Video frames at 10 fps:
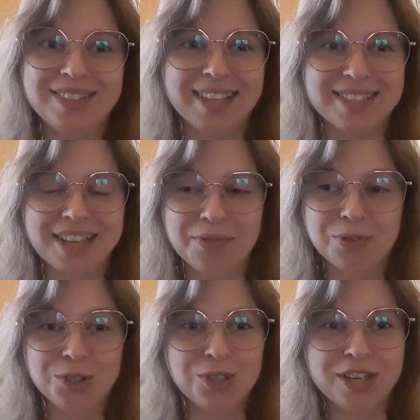that's
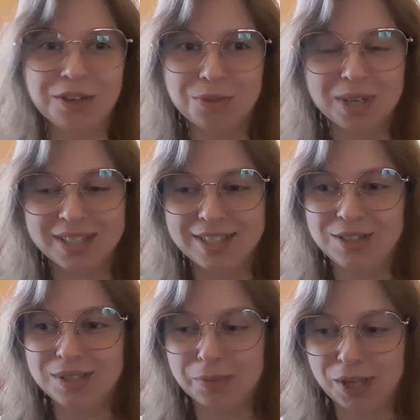unfortunately not what I
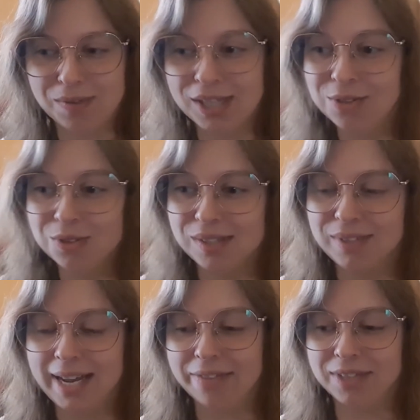do. Sometimes I don't
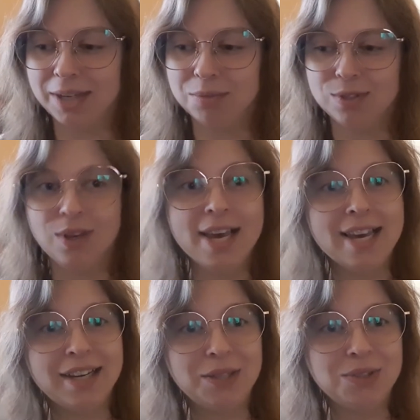even have time to
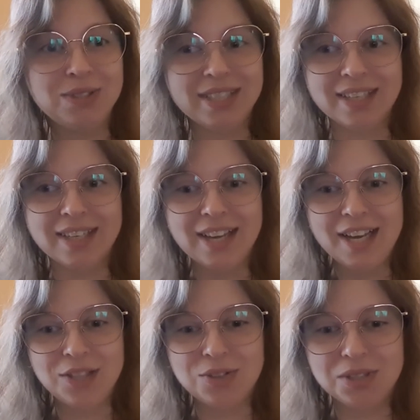go to the
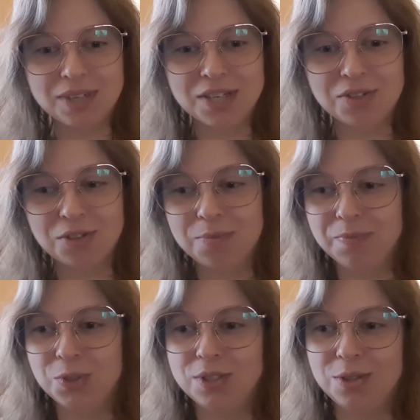
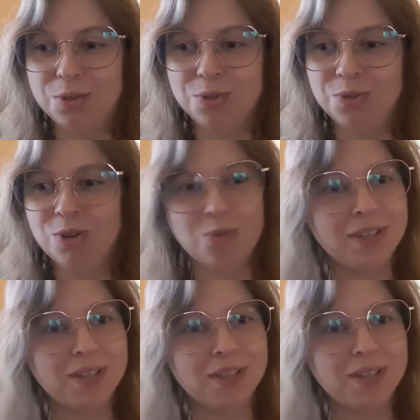restroom, to the loo,